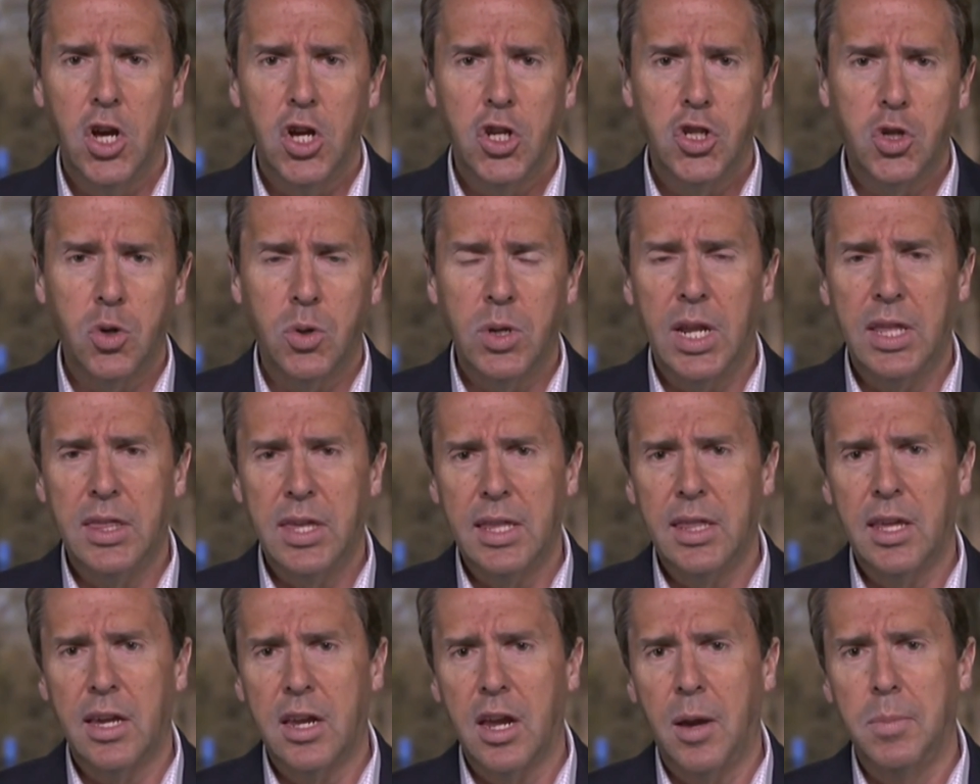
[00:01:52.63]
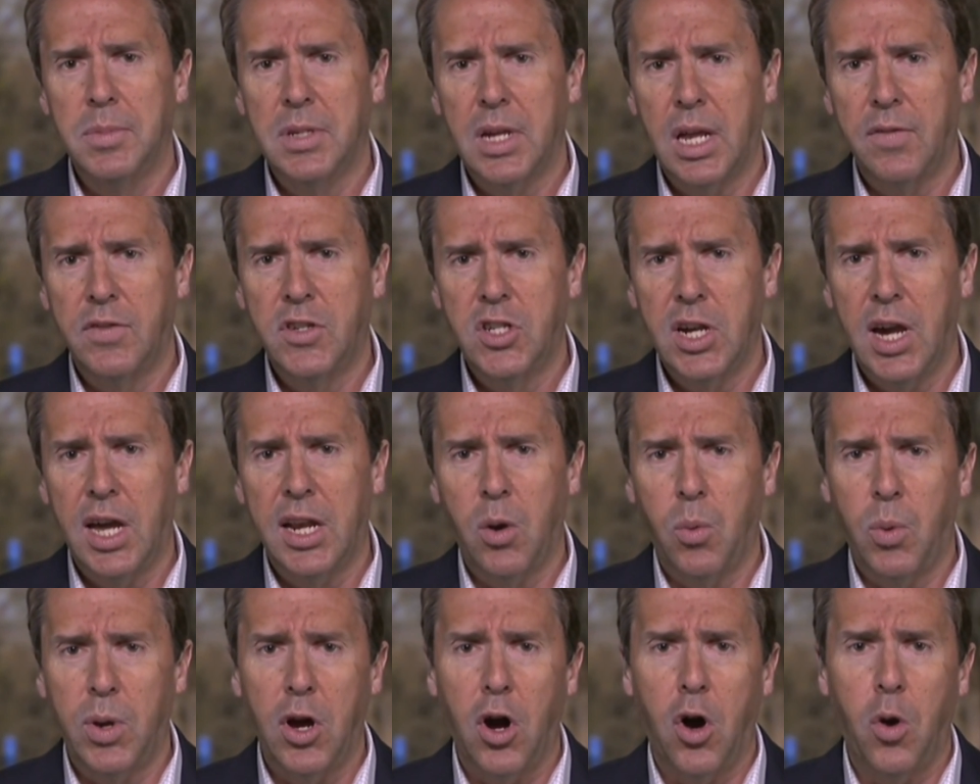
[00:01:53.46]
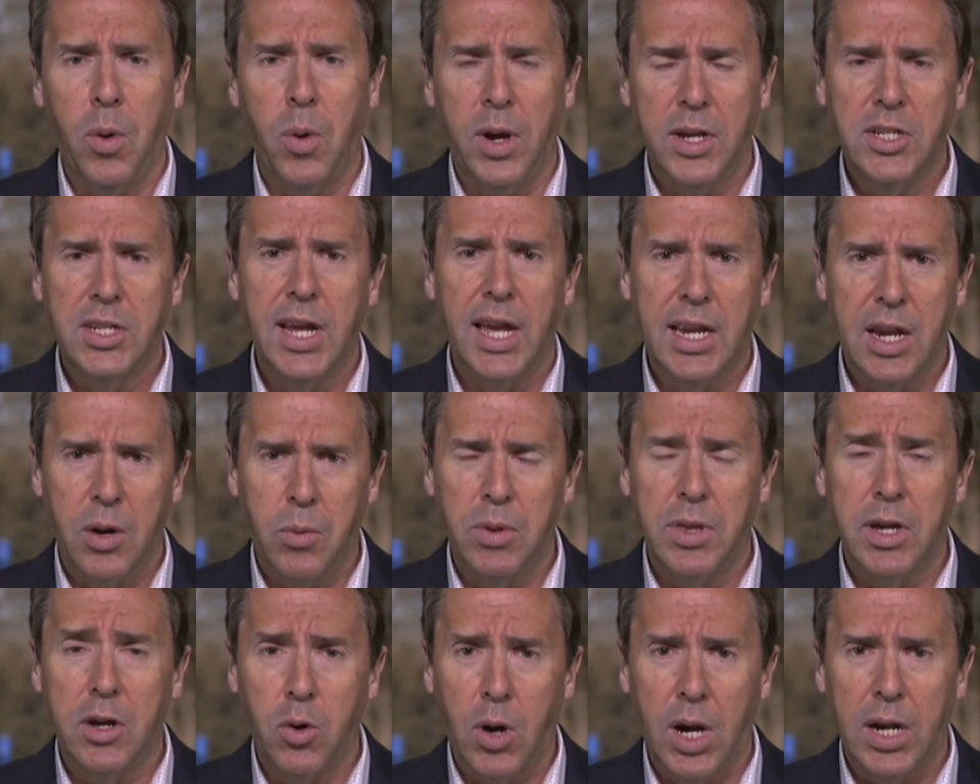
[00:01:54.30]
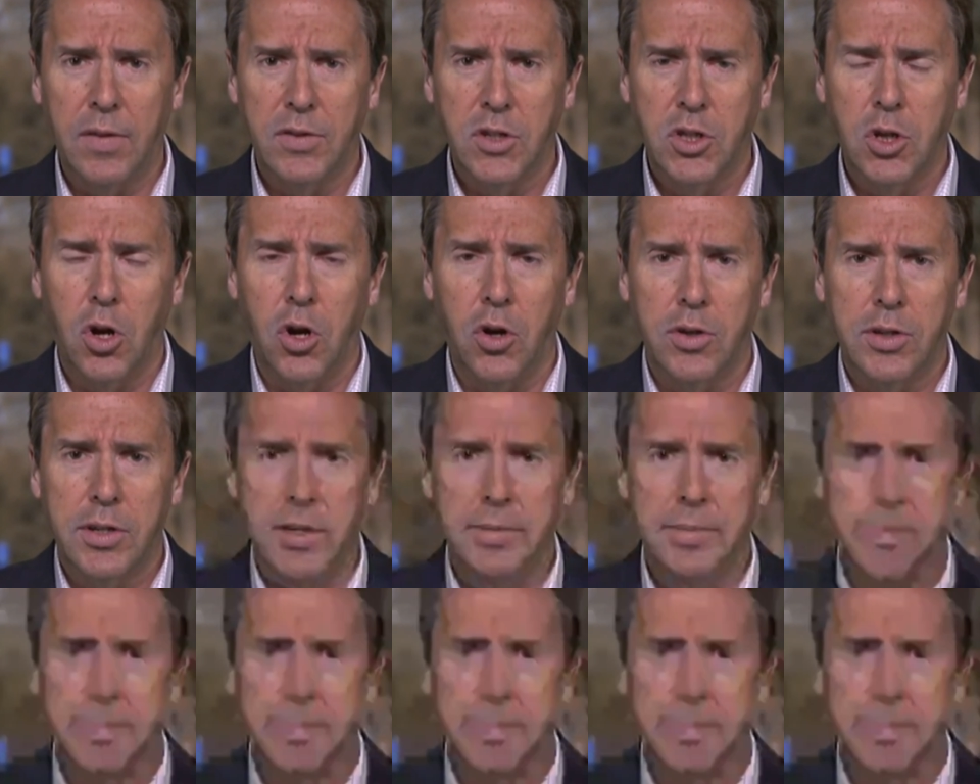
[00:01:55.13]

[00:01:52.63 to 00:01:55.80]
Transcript: So anything that comes out of China, we always take it with a grain of salt.